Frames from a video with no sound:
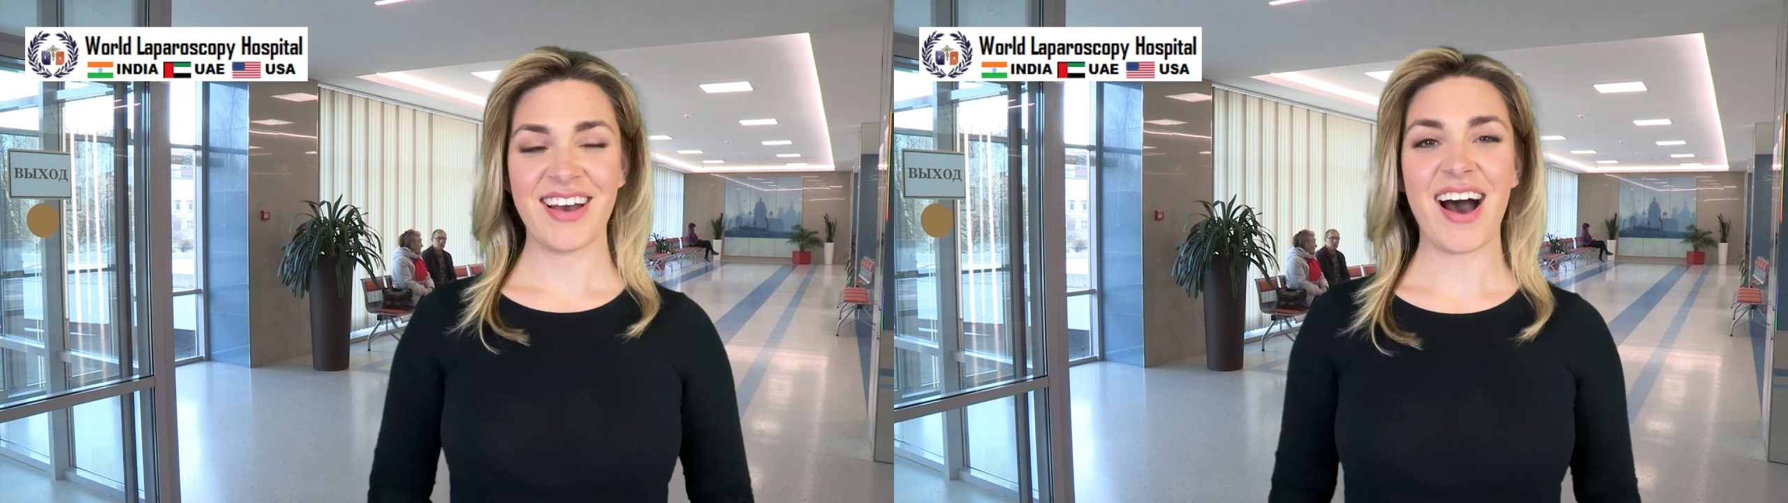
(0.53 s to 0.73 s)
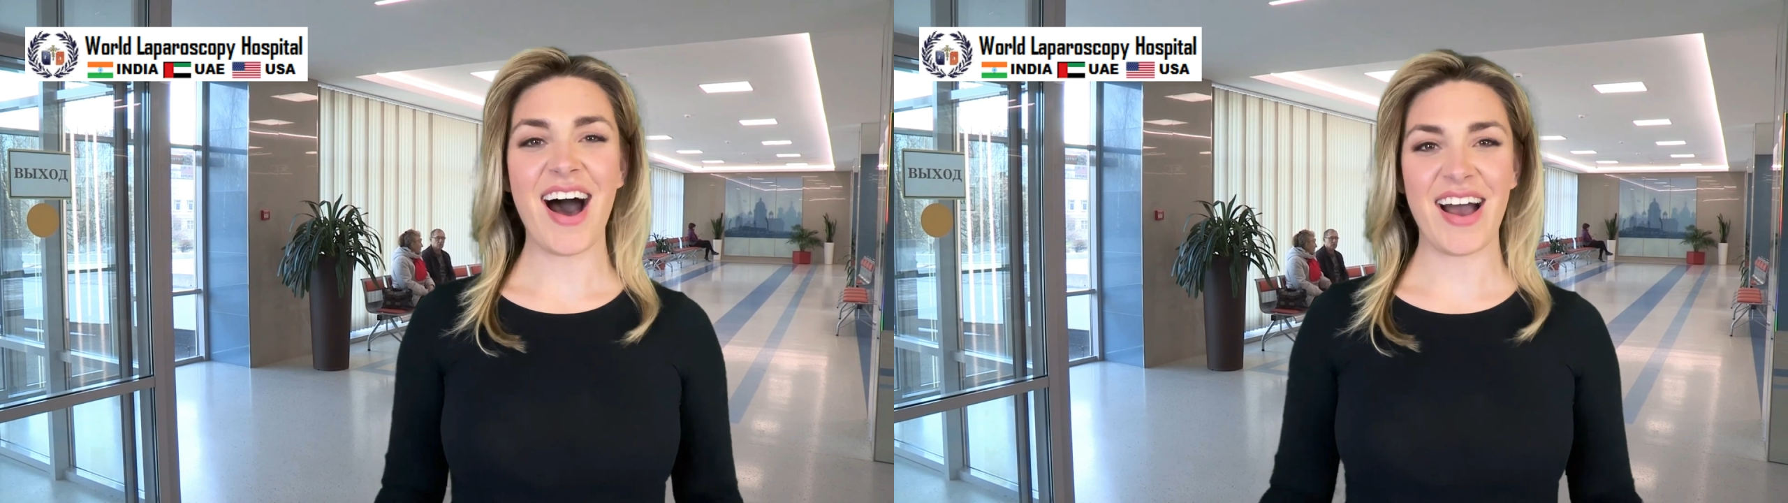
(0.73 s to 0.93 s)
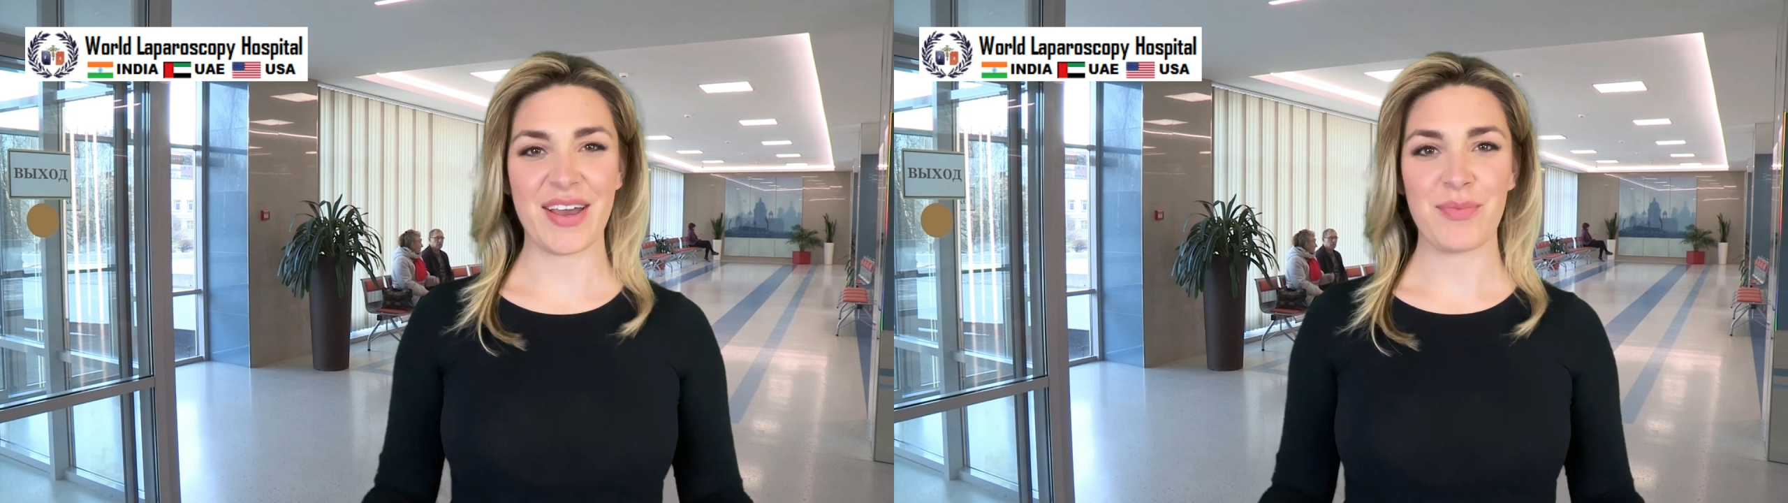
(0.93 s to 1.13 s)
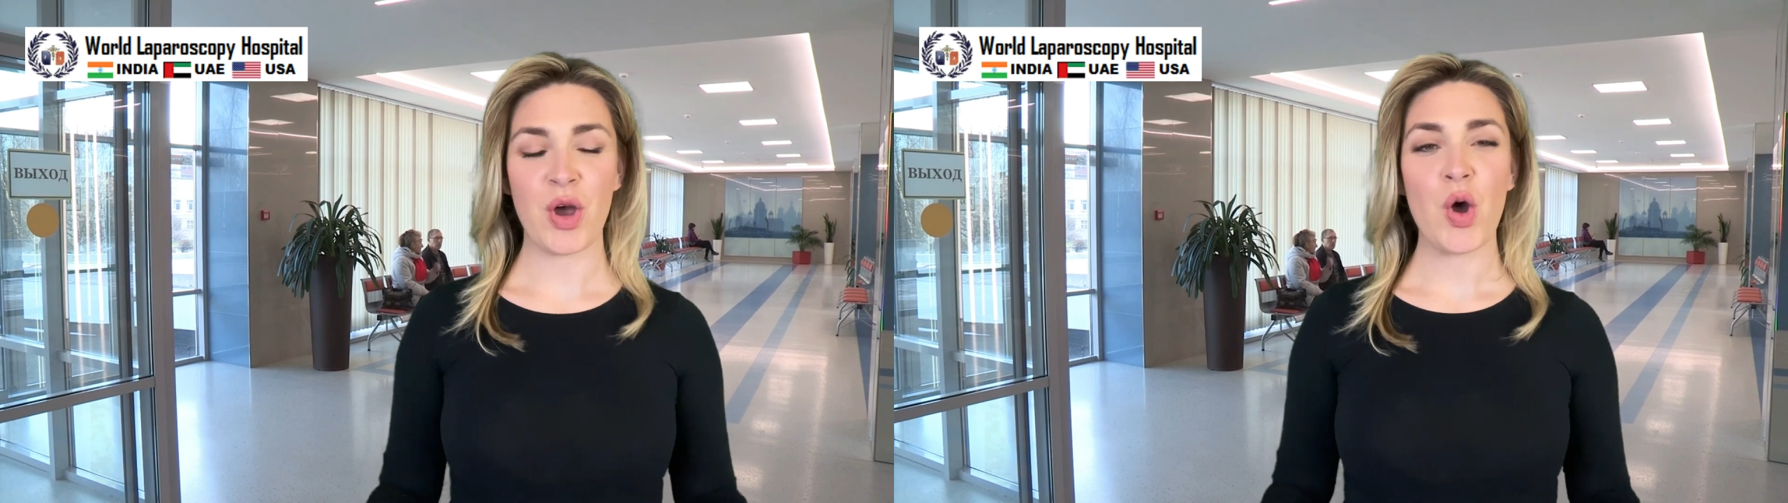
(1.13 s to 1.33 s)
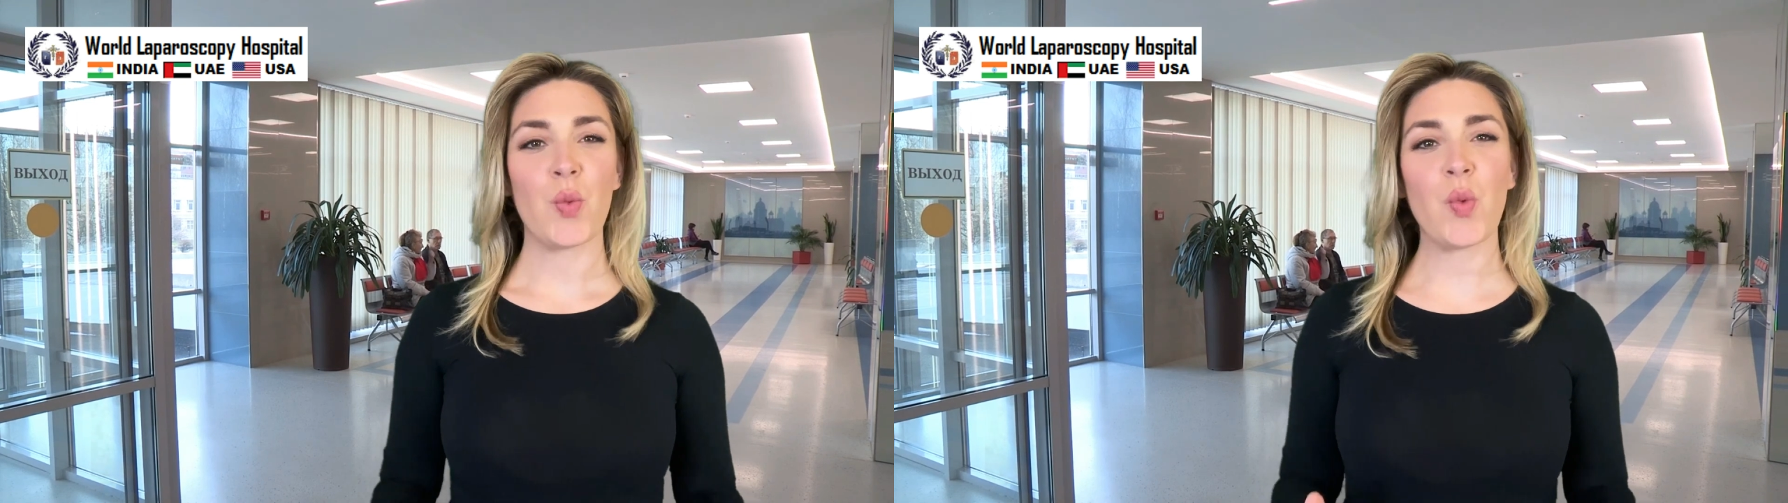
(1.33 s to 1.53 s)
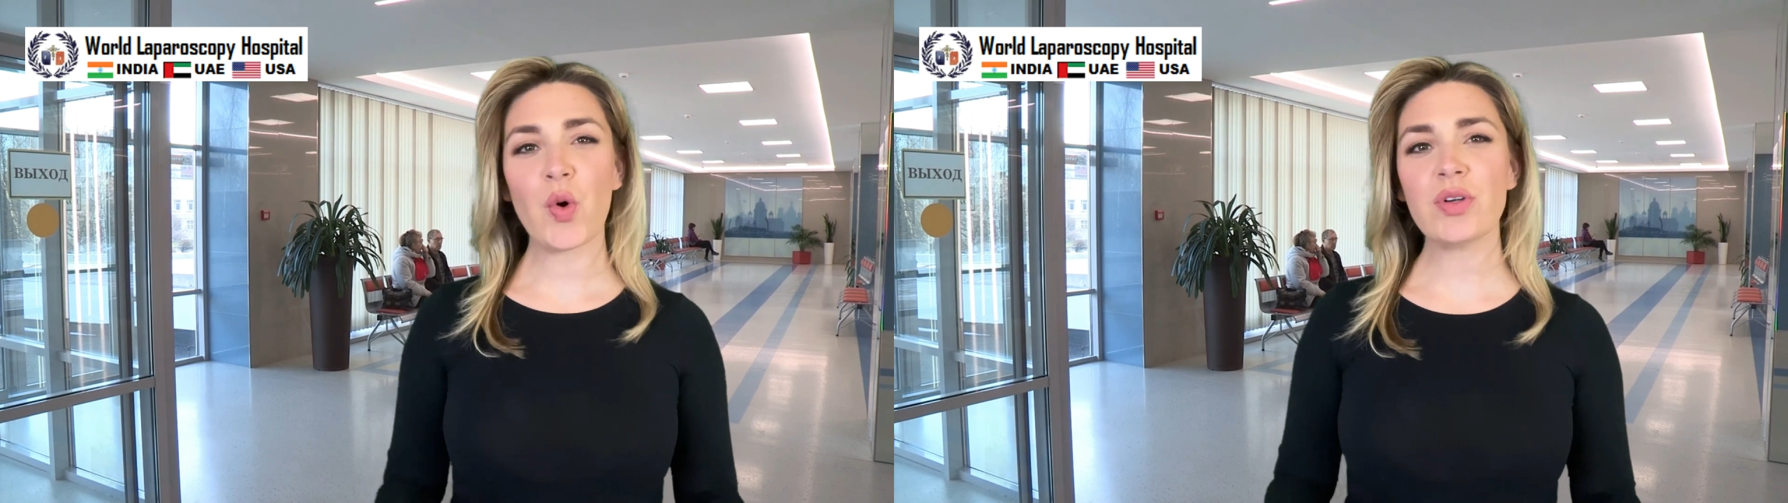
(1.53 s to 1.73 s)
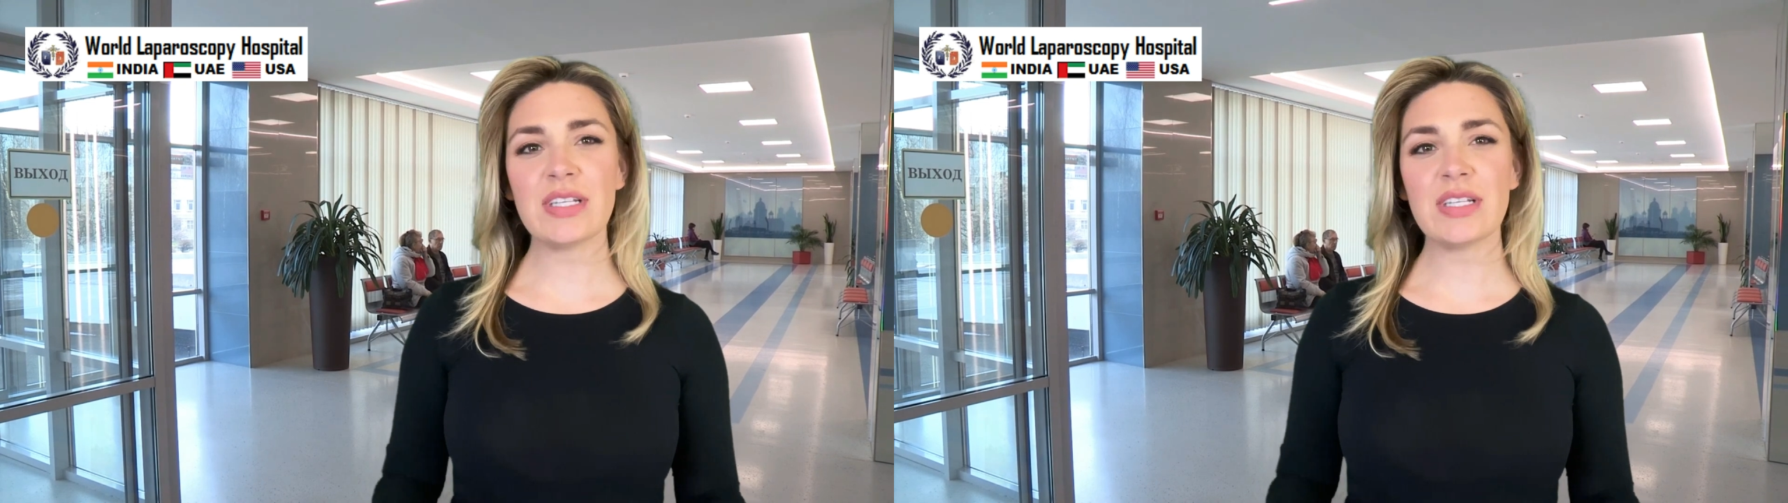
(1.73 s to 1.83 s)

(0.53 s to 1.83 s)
Hi, World